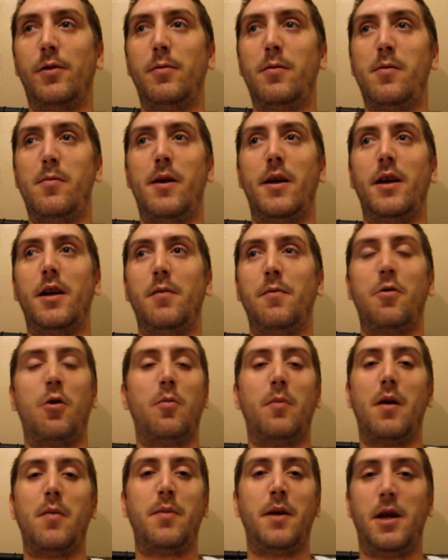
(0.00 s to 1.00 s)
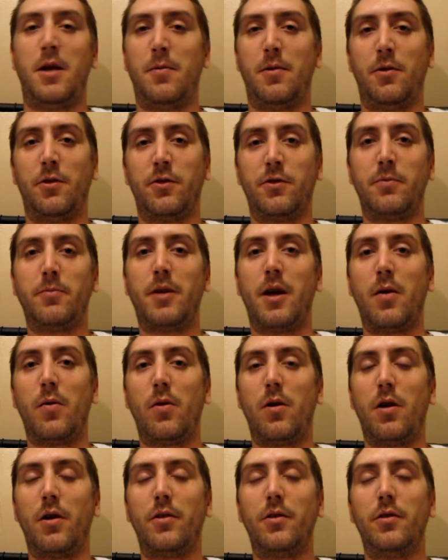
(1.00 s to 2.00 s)
to be making all my payments from
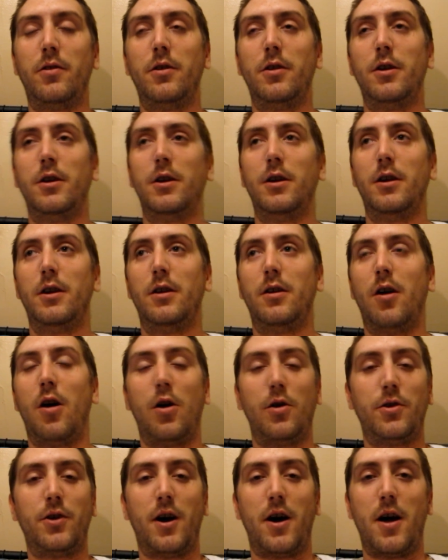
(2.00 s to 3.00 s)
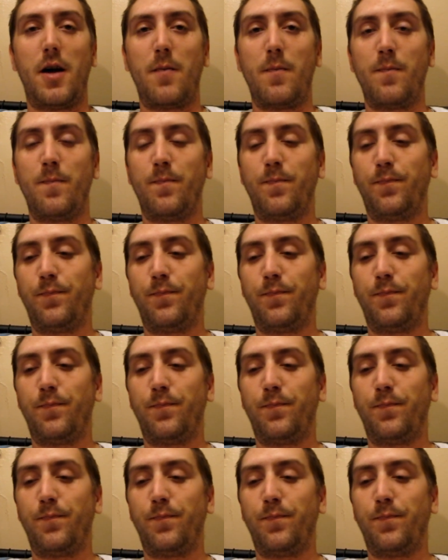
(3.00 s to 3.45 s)
now on time,